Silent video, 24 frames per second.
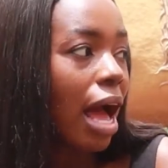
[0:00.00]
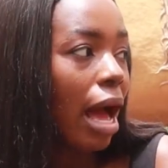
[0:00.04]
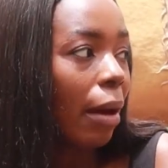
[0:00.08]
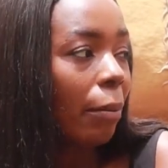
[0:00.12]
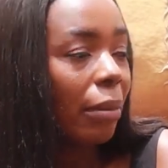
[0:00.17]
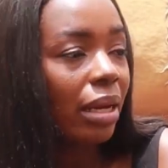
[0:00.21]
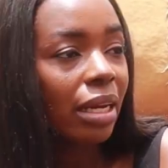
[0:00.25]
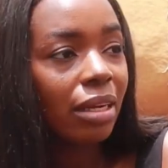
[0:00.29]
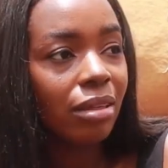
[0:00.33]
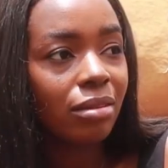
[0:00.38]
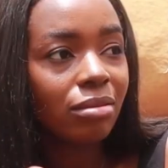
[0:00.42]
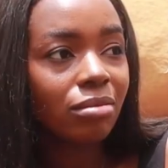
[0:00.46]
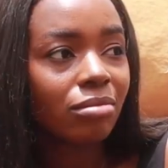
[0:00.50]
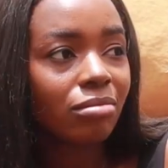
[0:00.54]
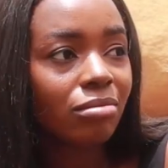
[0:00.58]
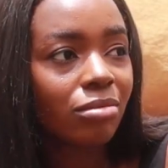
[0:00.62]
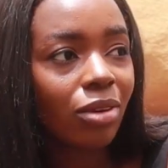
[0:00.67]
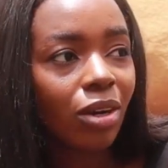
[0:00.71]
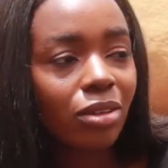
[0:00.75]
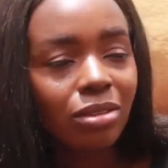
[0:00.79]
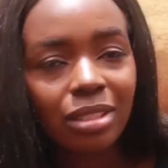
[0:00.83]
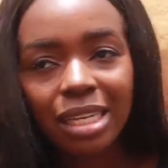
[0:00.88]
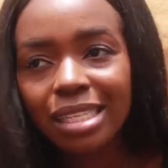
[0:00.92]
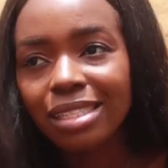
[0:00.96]
I mean,
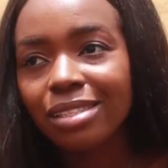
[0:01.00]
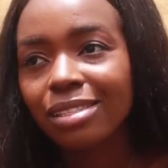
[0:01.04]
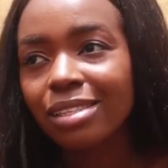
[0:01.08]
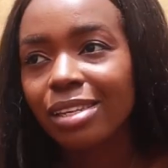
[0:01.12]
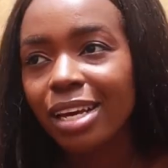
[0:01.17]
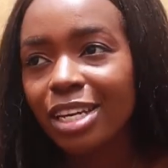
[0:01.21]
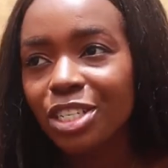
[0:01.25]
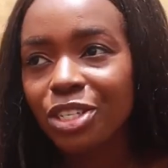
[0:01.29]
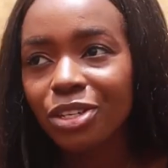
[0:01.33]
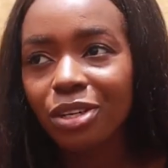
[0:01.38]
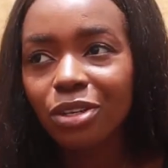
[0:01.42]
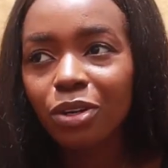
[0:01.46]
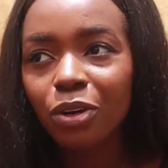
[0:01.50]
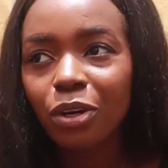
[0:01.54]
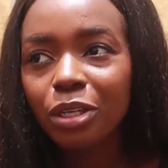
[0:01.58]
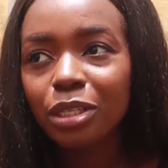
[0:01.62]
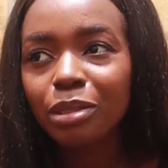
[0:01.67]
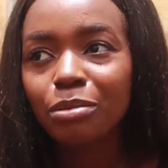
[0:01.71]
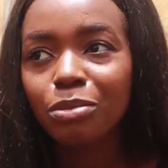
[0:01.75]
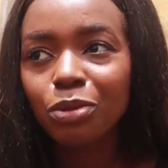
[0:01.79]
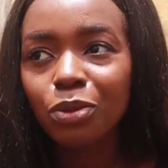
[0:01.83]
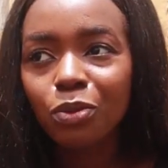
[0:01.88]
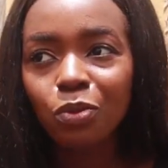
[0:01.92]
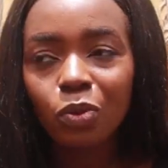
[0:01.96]
destination
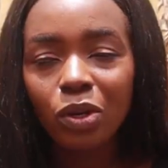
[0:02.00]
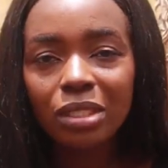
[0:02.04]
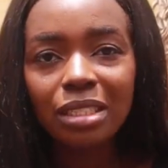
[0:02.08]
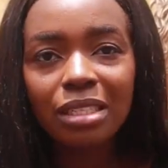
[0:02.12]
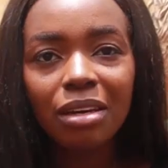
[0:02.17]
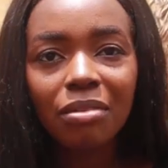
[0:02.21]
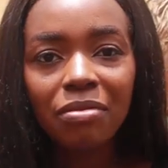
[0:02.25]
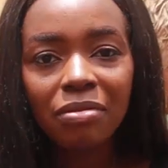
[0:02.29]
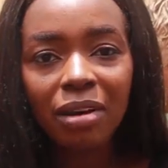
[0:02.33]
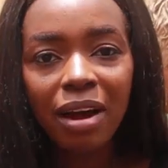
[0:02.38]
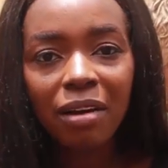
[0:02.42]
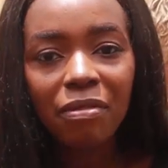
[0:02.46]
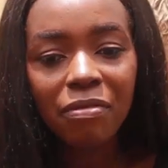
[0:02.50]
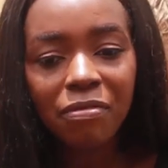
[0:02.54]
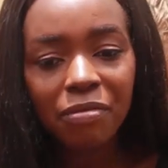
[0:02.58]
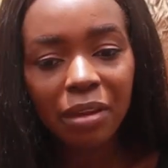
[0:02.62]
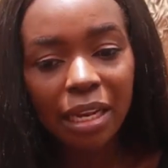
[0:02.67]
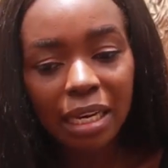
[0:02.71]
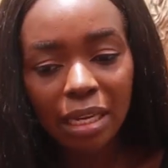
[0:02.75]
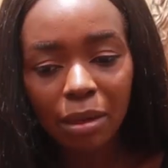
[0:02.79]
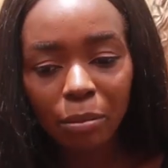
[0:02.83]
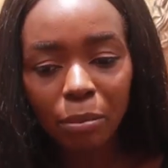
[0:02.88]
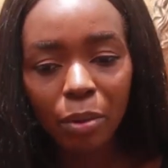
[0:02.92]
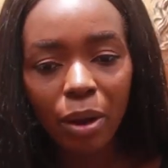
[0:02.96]
honeymoon whatever
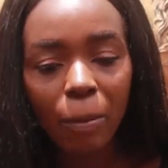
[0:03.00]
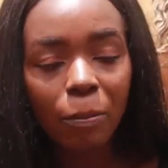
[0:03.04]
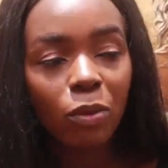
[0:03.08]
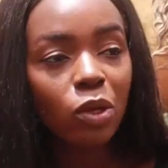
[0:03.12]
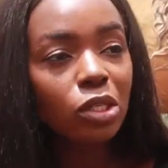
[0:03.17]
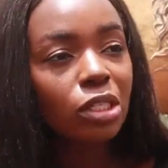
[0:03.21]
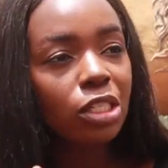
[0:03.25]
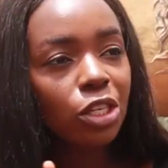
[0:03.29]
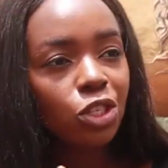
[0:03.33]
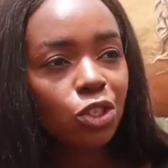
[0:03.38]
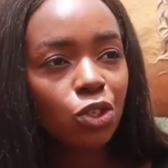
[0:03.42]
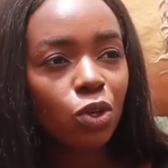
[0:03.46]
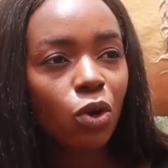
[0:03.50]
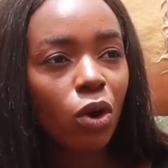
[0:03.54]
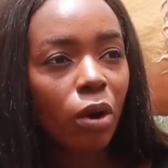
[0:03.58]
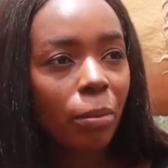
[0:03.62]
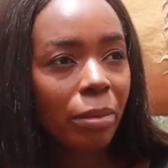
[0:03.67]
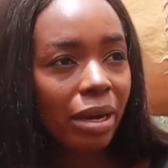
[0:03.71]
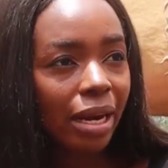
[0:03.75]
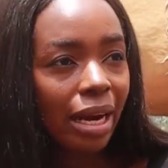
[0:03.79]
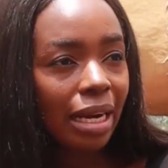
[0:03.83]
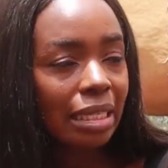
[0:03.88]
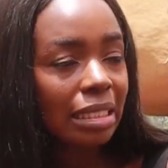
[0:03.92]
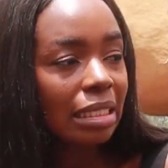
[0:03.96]
feeling. But I'm not saying you should
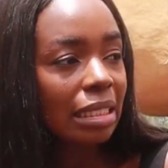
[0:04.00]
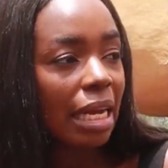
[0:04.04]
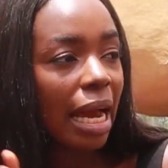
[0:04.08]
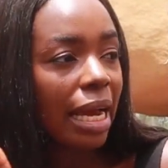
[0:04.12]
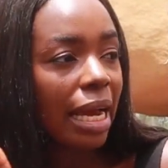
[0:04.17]
come here at